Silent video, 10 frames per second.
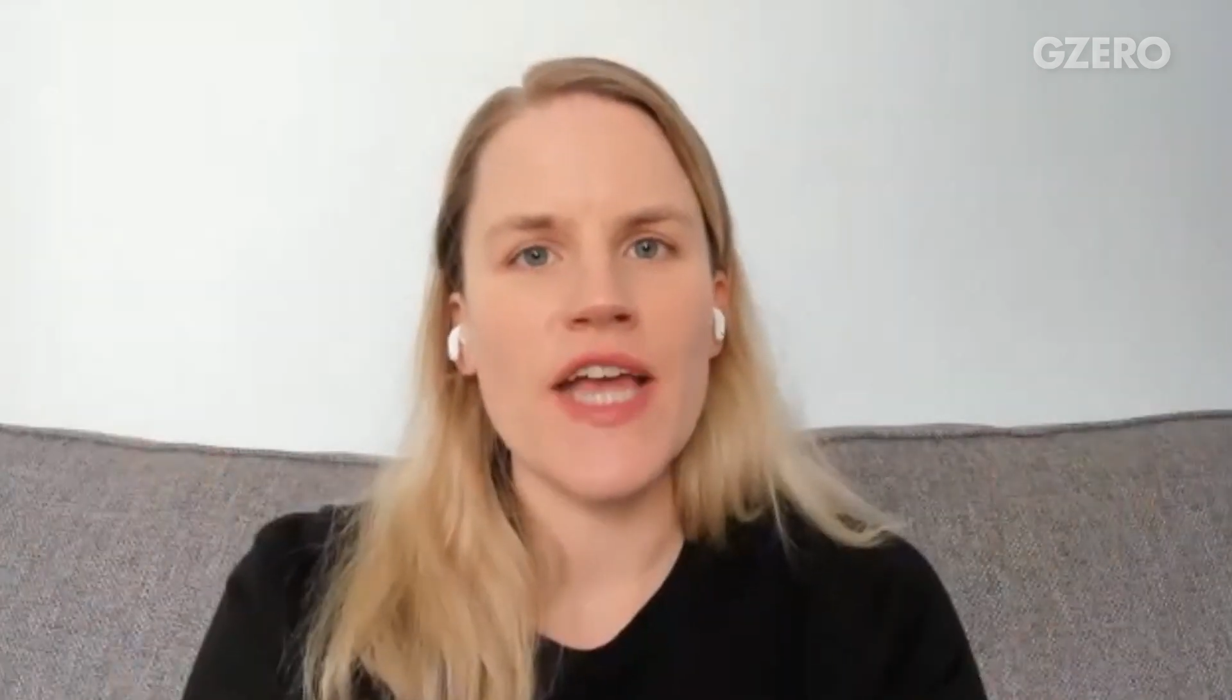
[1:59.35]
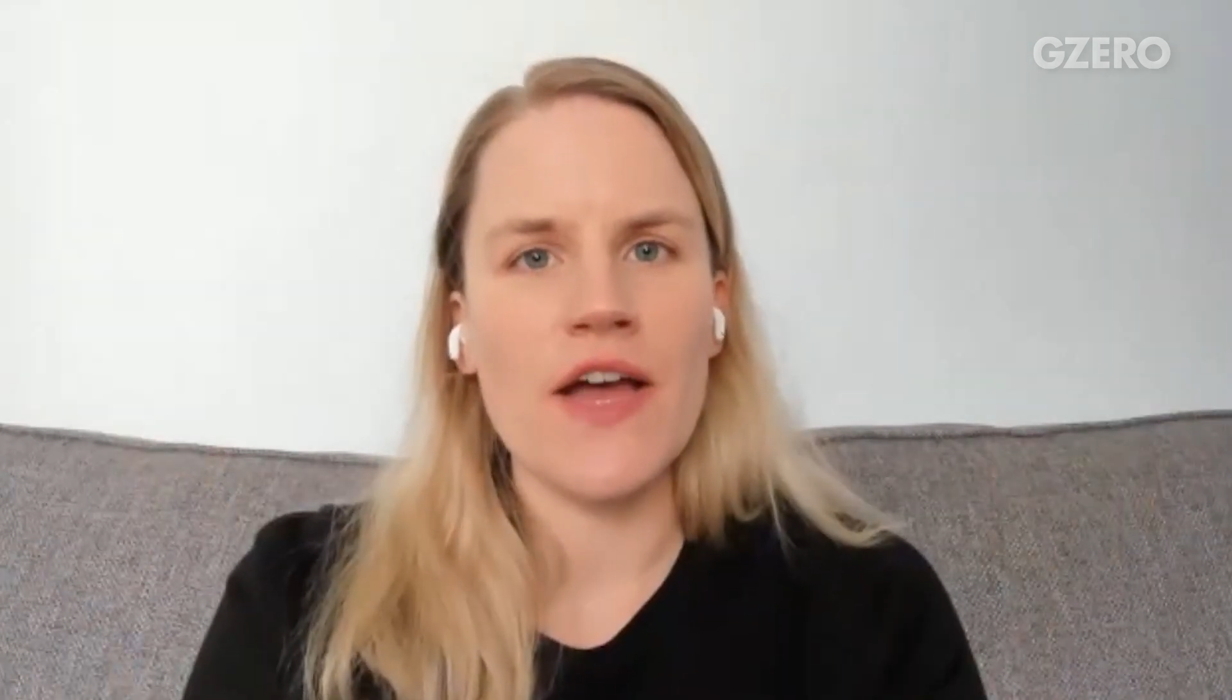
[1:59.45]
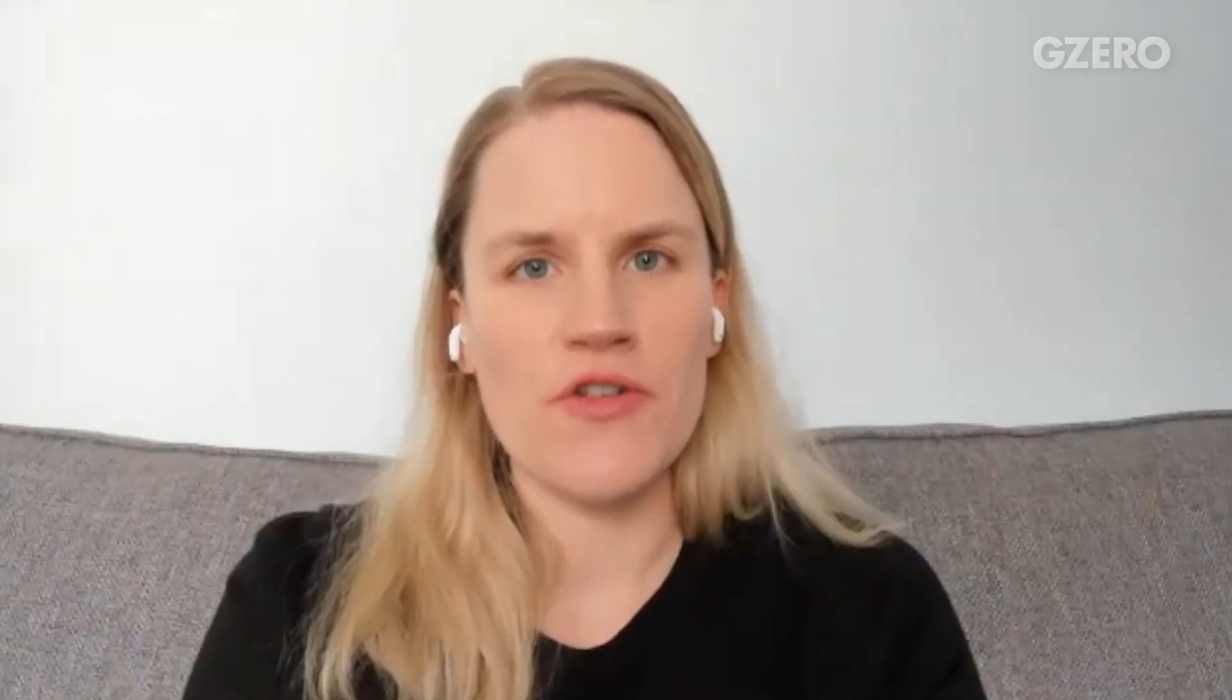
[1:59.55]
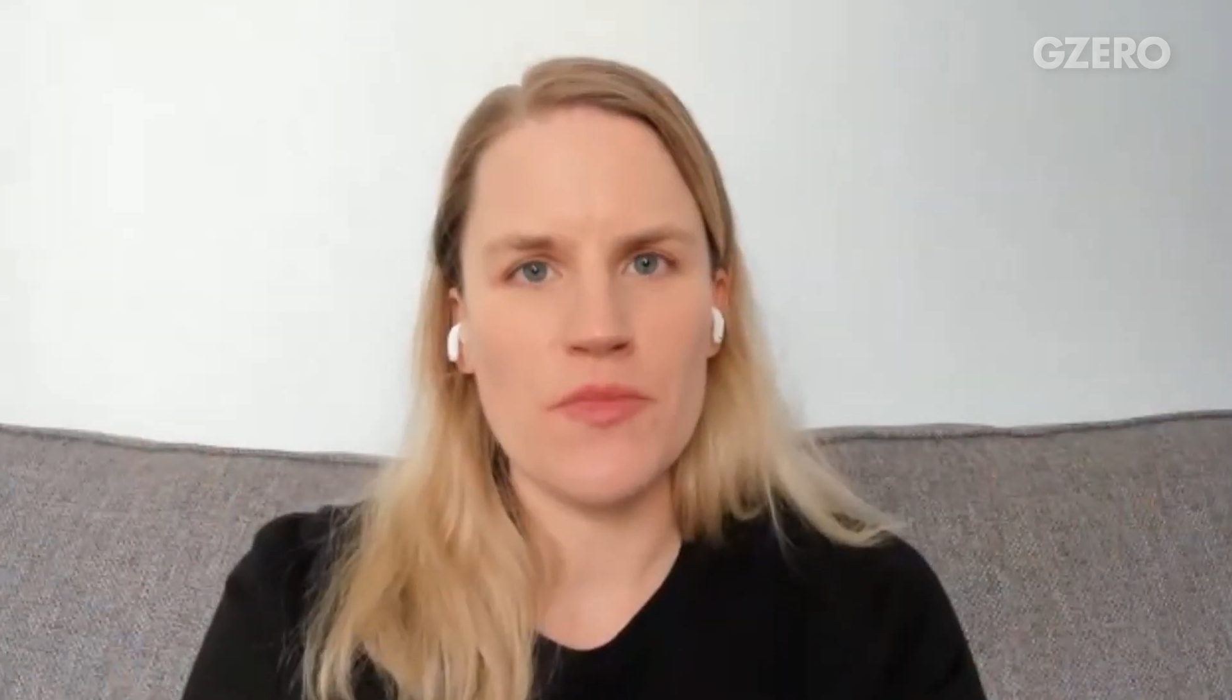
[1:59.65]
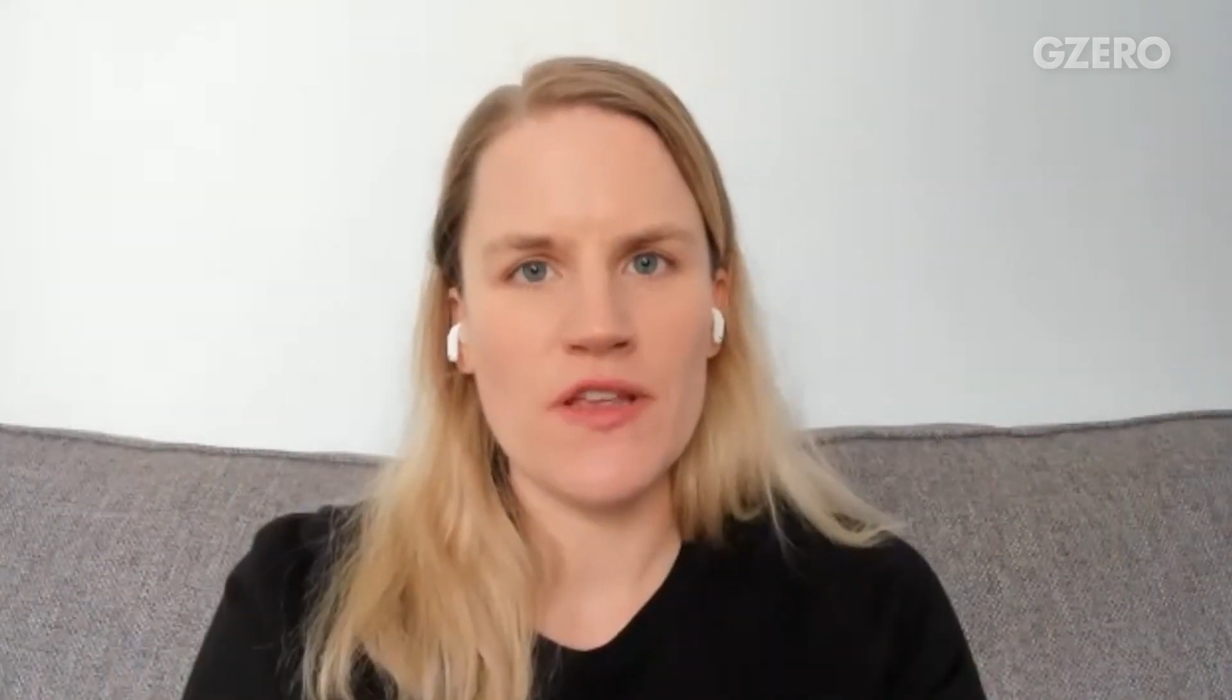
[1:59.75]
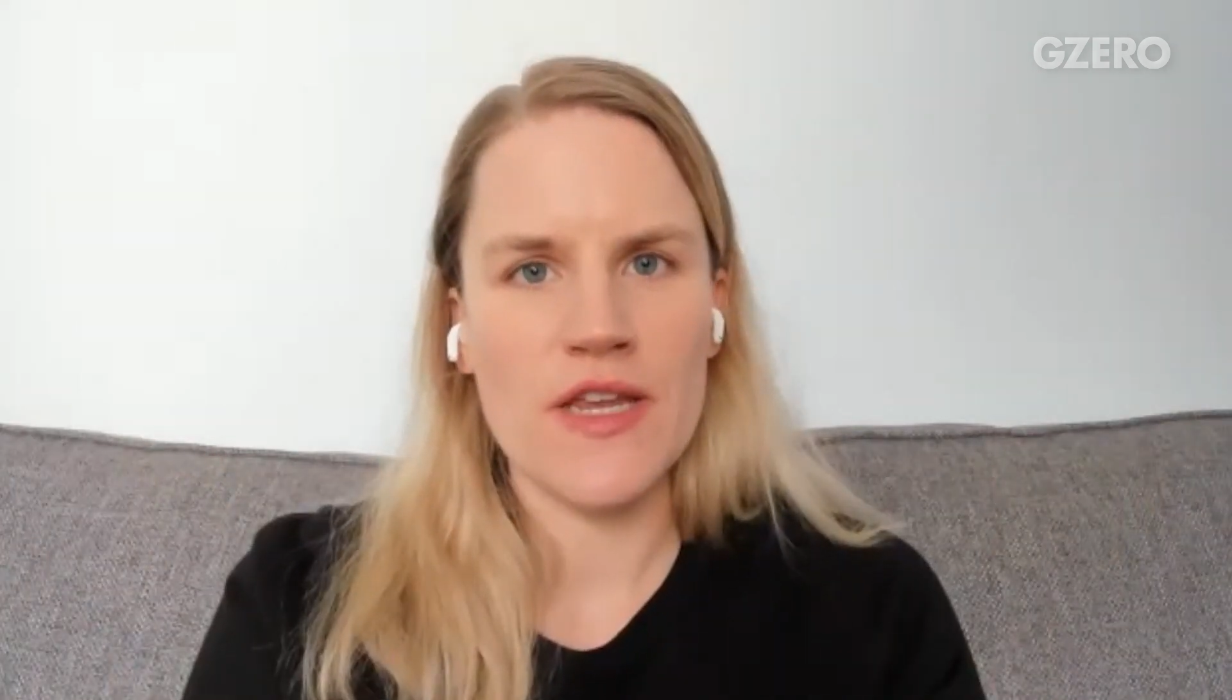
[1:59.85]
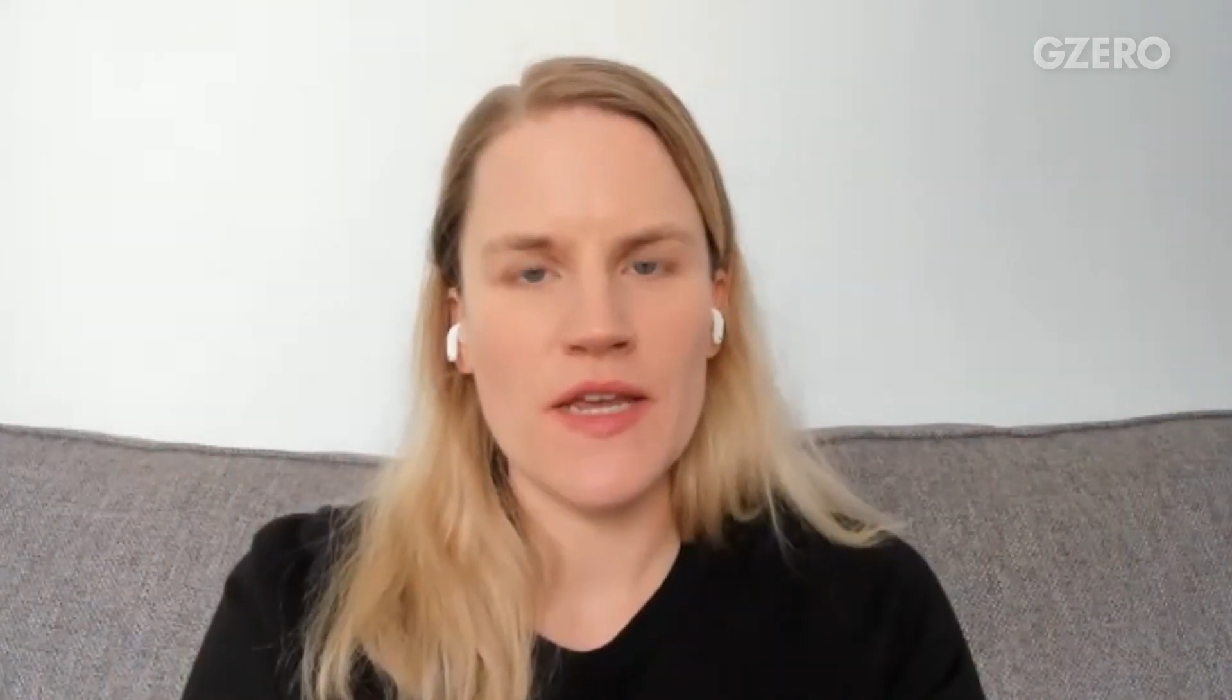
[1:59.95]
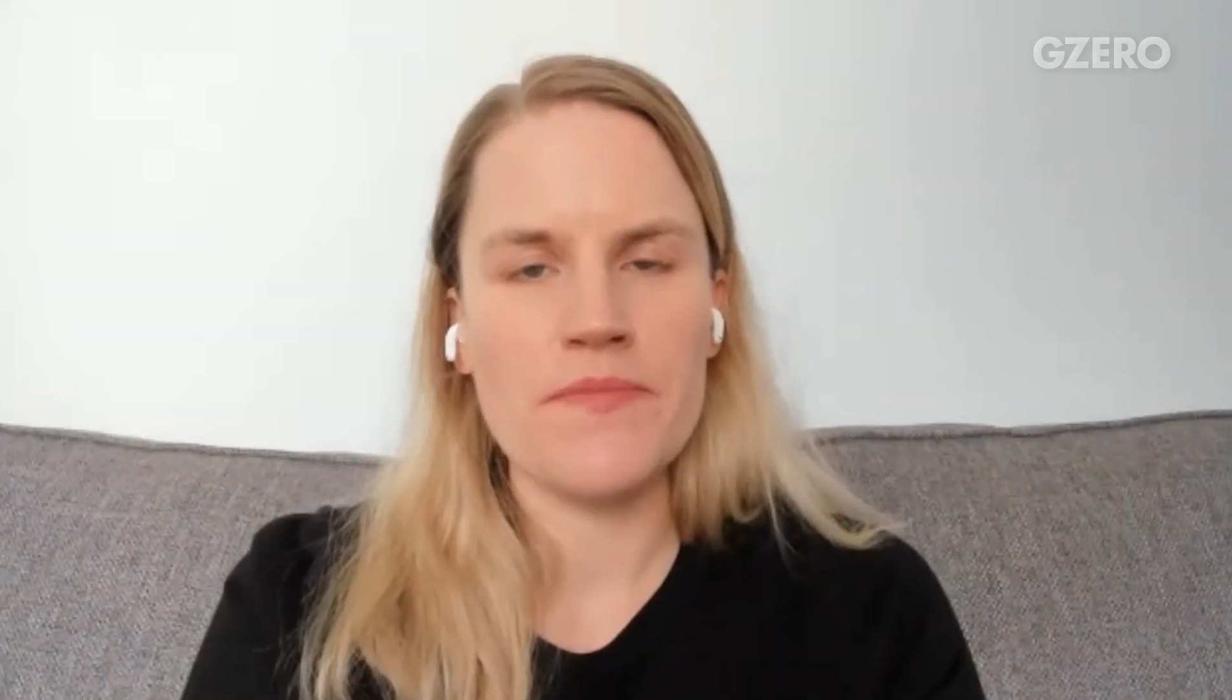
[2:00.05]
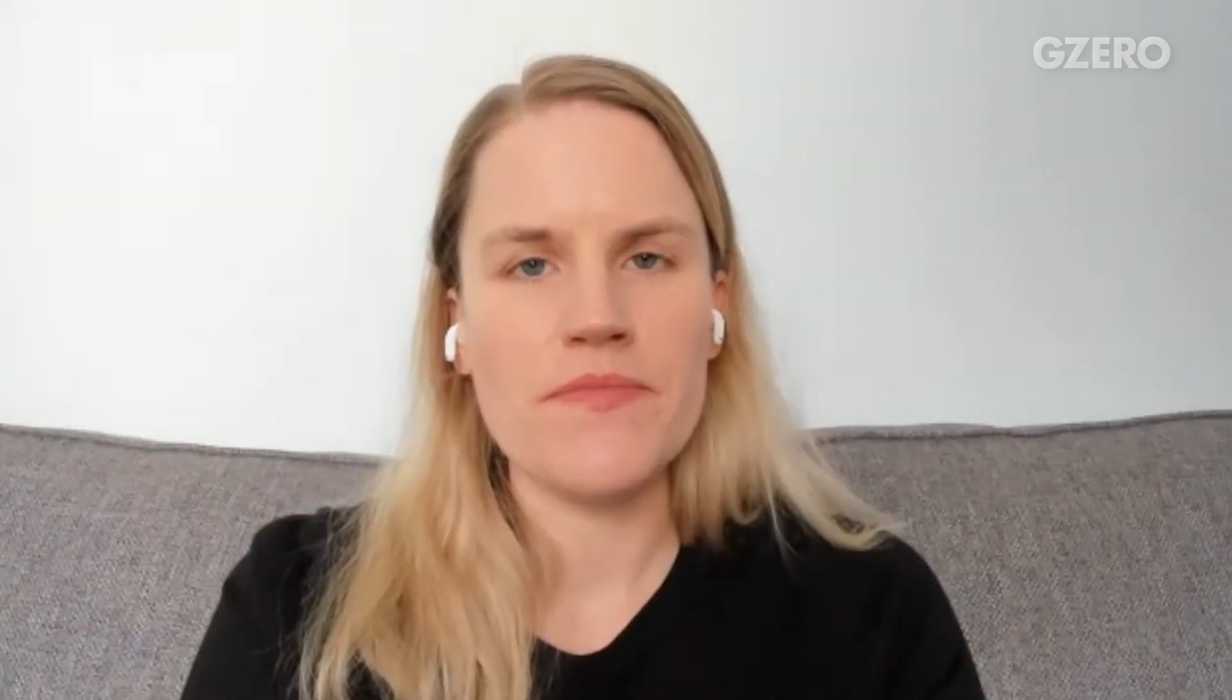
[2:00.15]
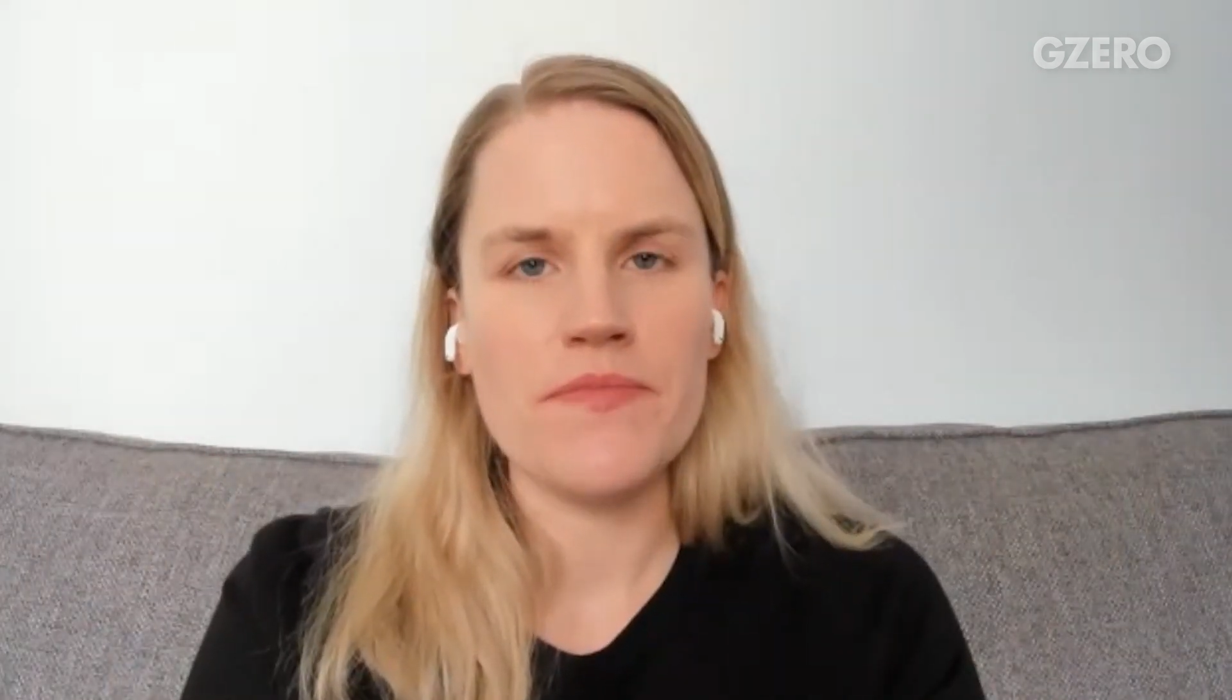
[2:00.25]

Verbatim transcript: accountability.